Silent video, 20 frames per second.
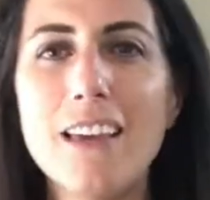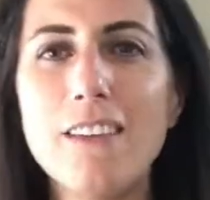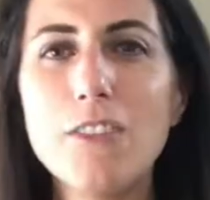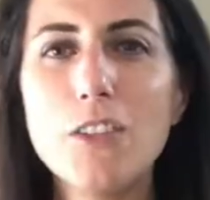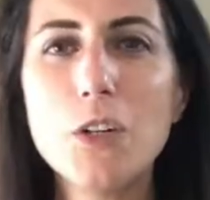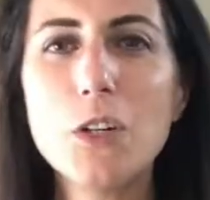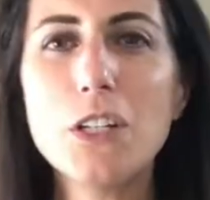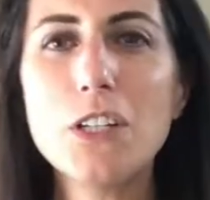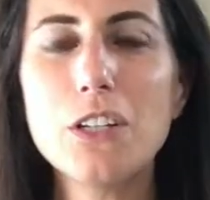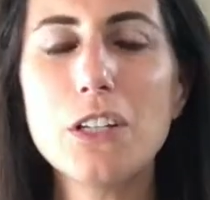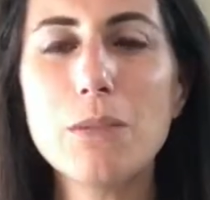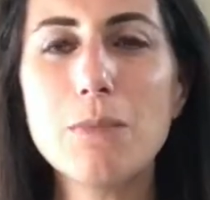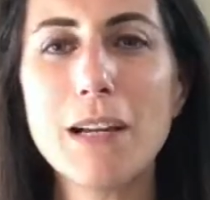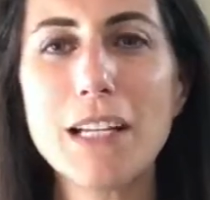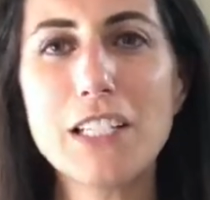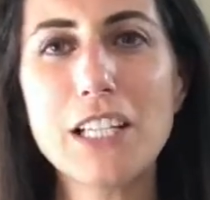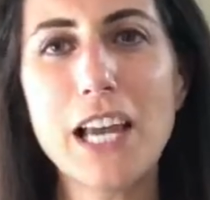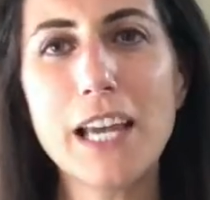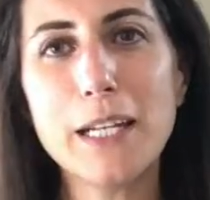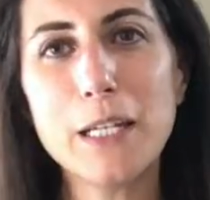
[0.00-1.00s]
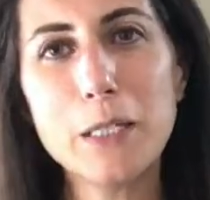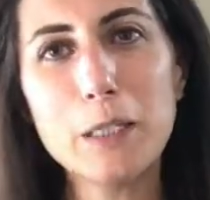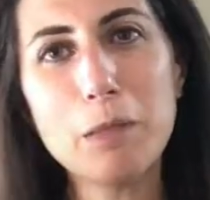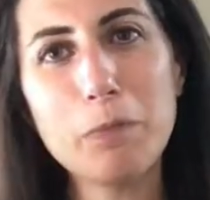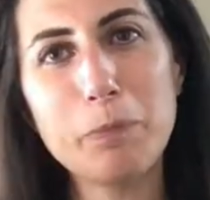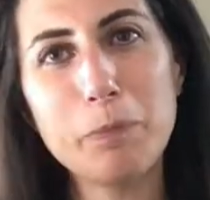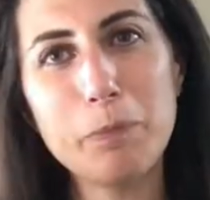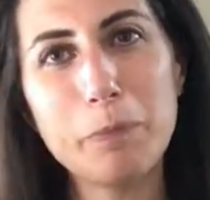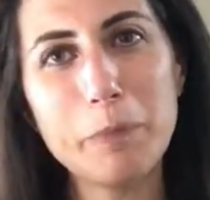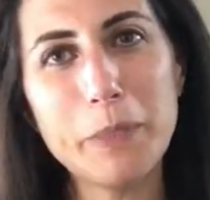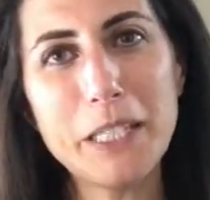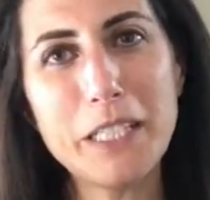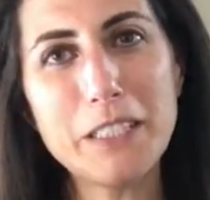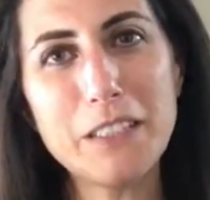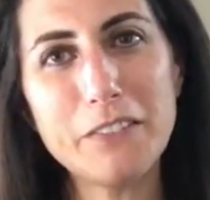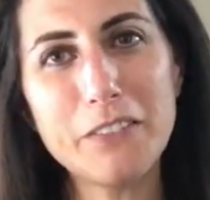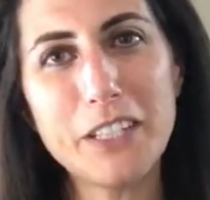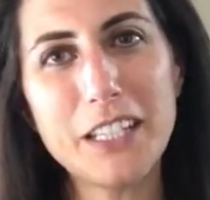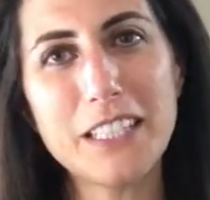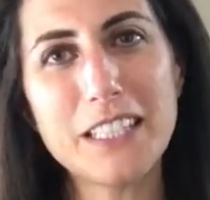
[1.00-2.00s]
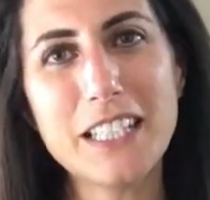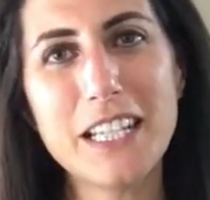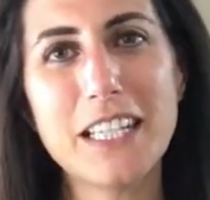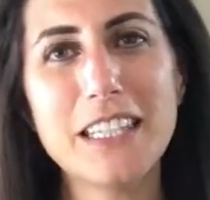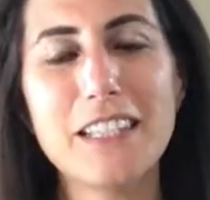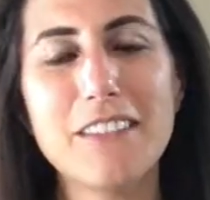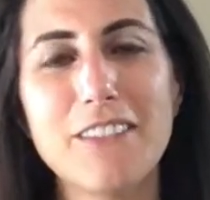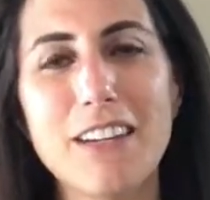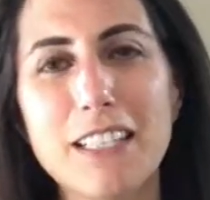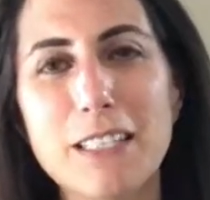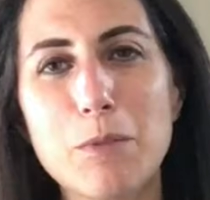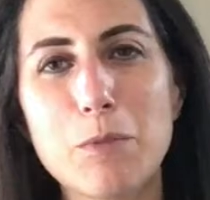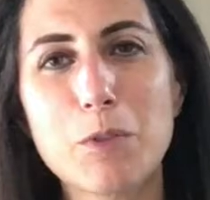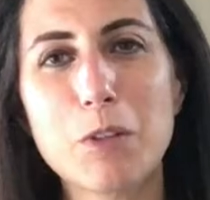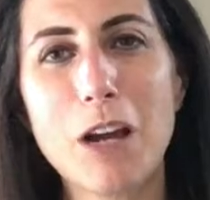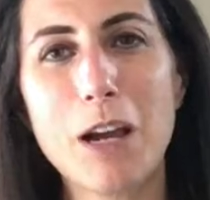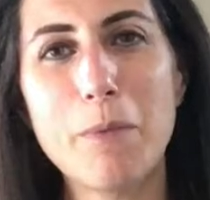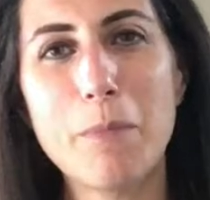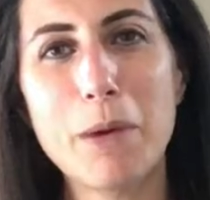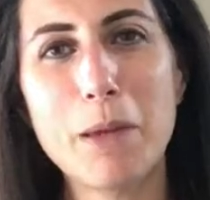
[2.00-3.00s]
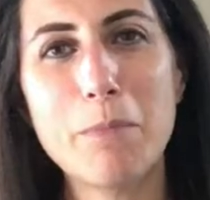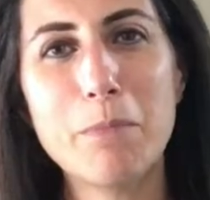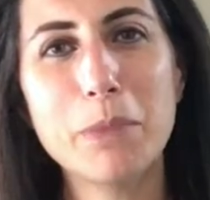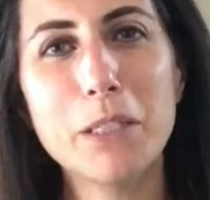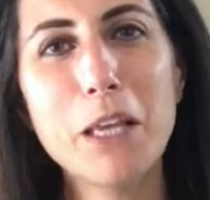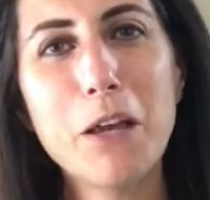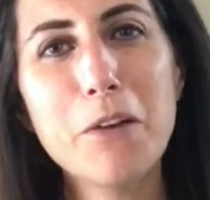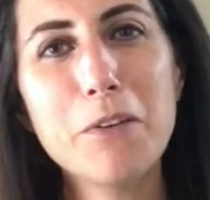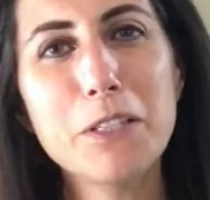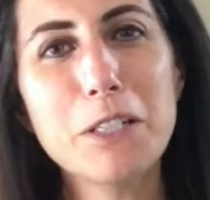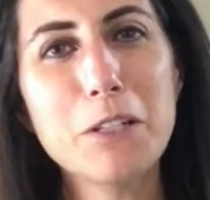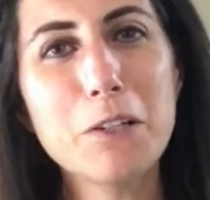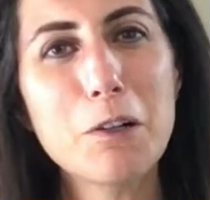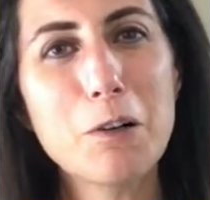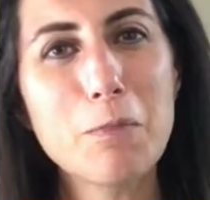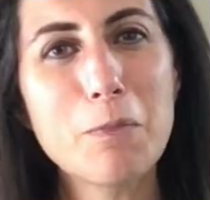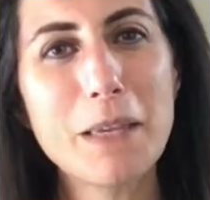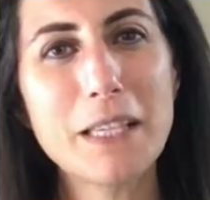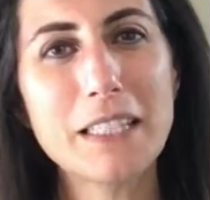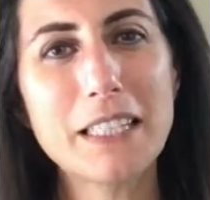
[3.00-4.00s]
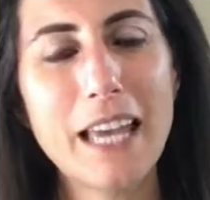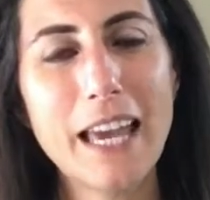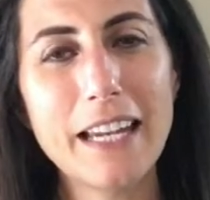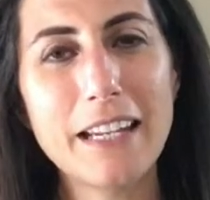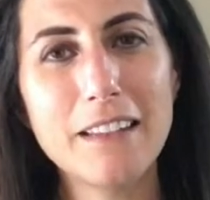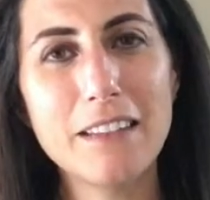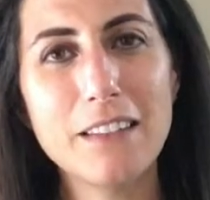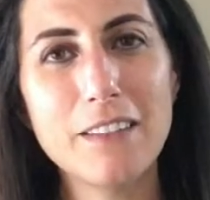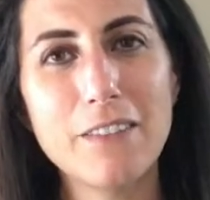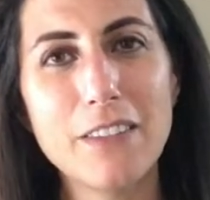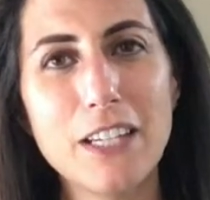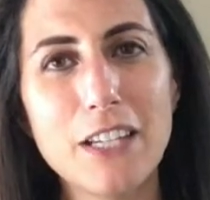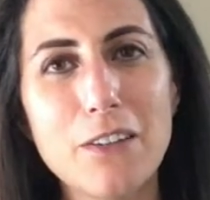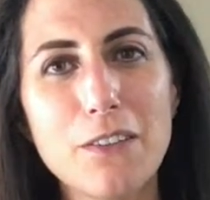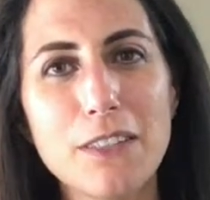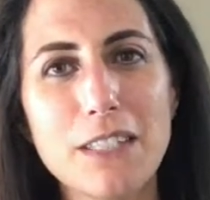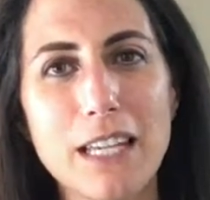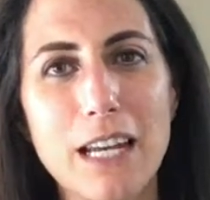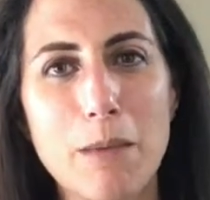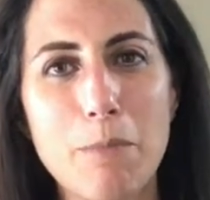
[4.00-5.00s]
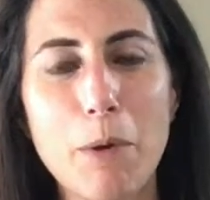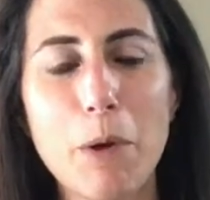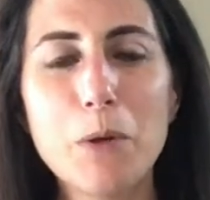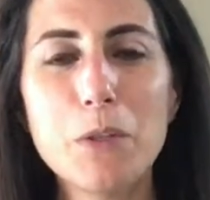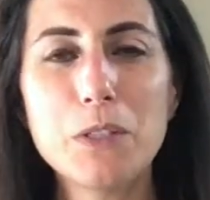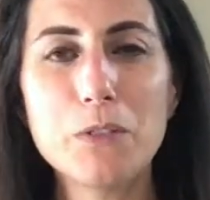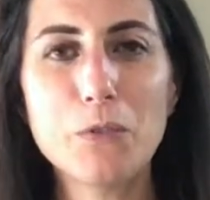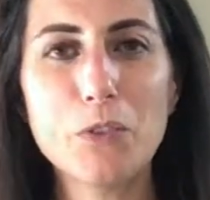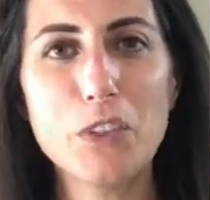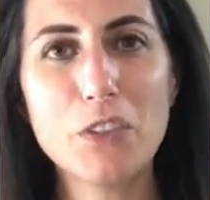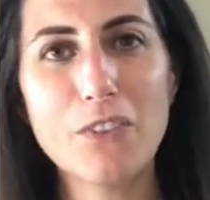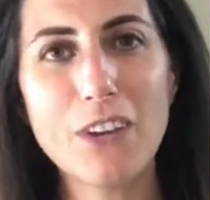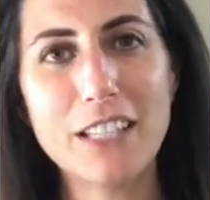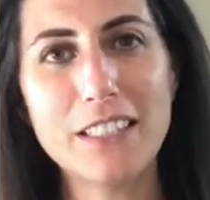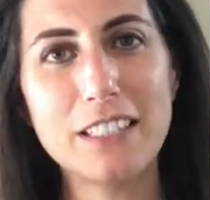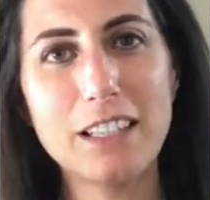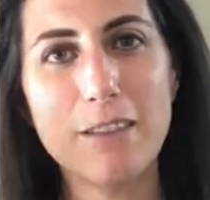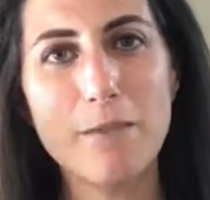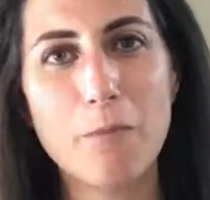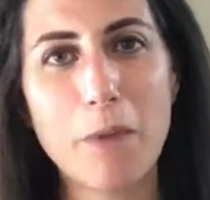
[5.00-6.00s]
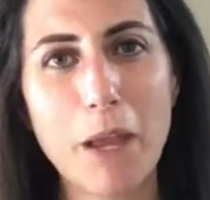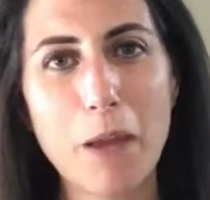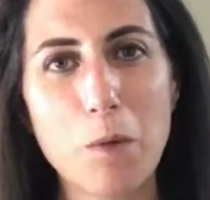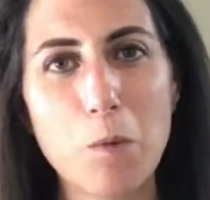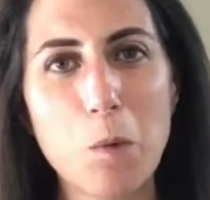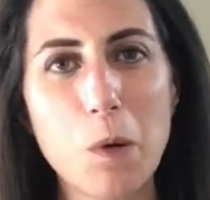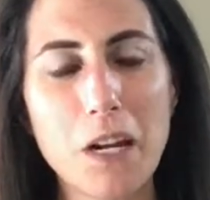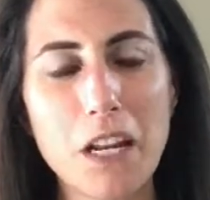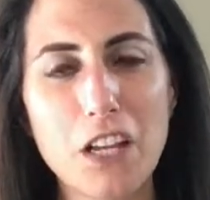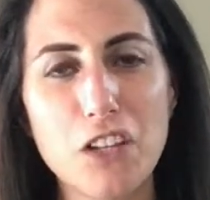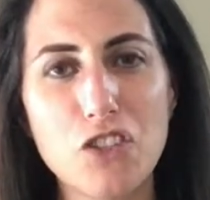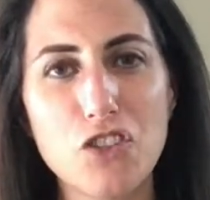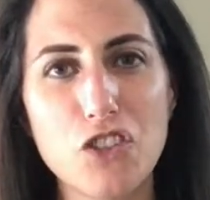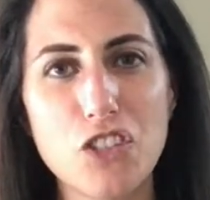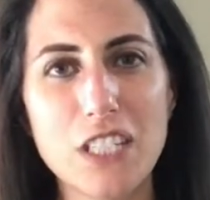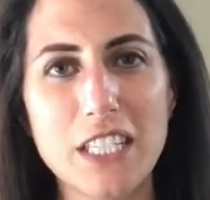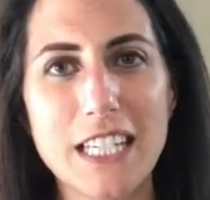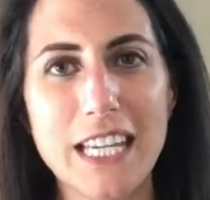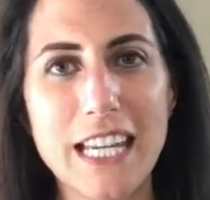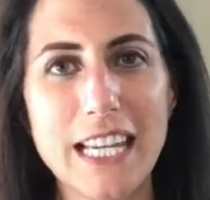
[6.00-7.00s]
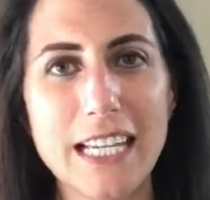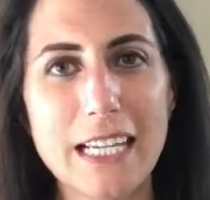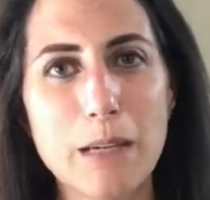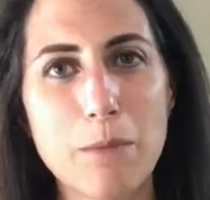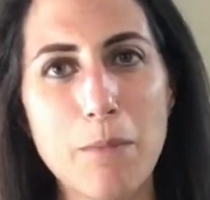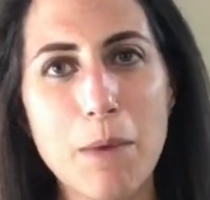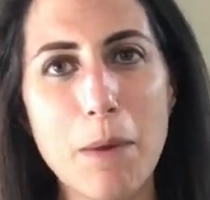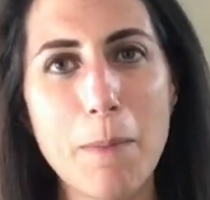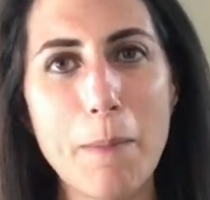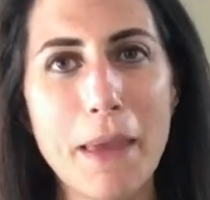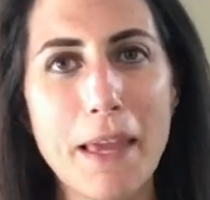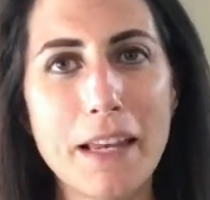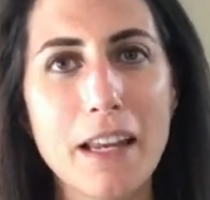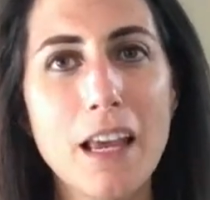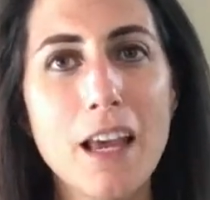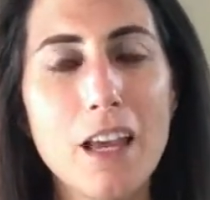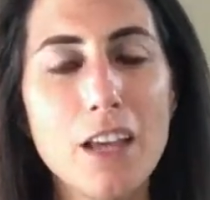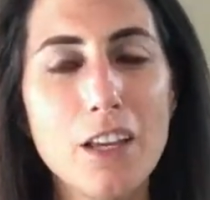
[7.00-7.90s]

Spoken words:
If you are new to my channel, please don't forget to hit the red subscribe button below so you don't miss any of the videos that I post for the rest of my 100-day commitment